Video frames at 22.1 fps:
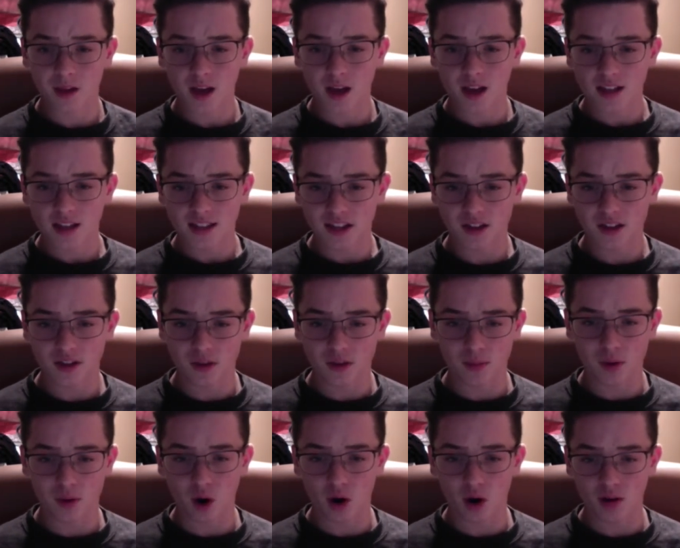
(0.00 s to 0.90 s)
selling their
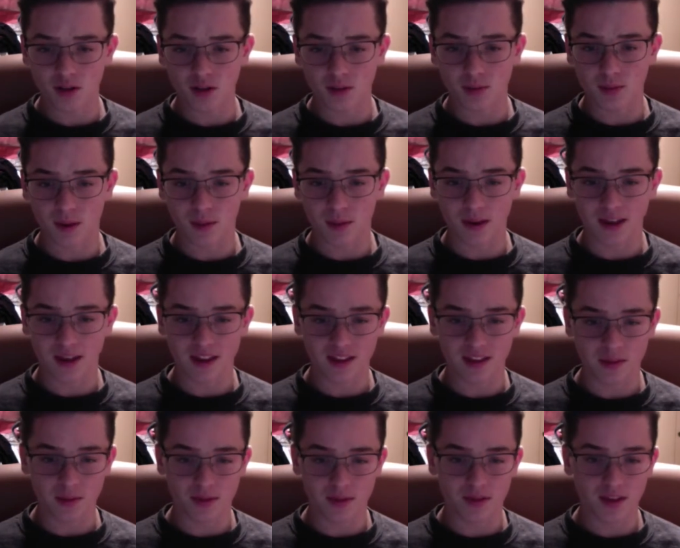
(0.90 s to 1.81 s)
product by making
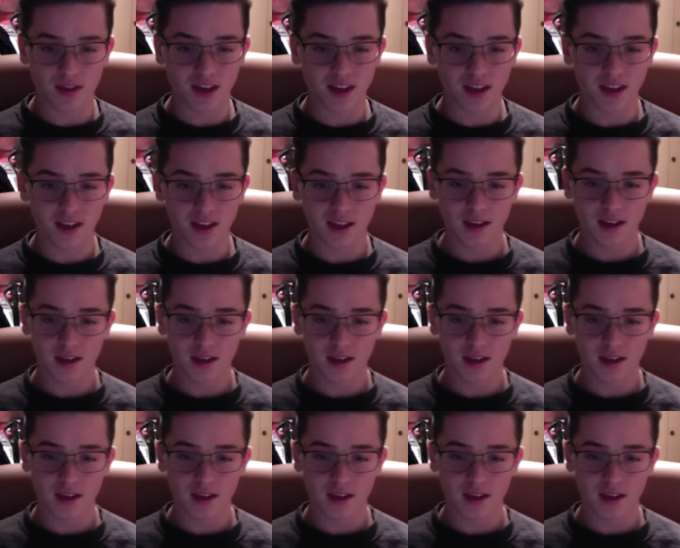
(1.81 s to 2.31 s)
them think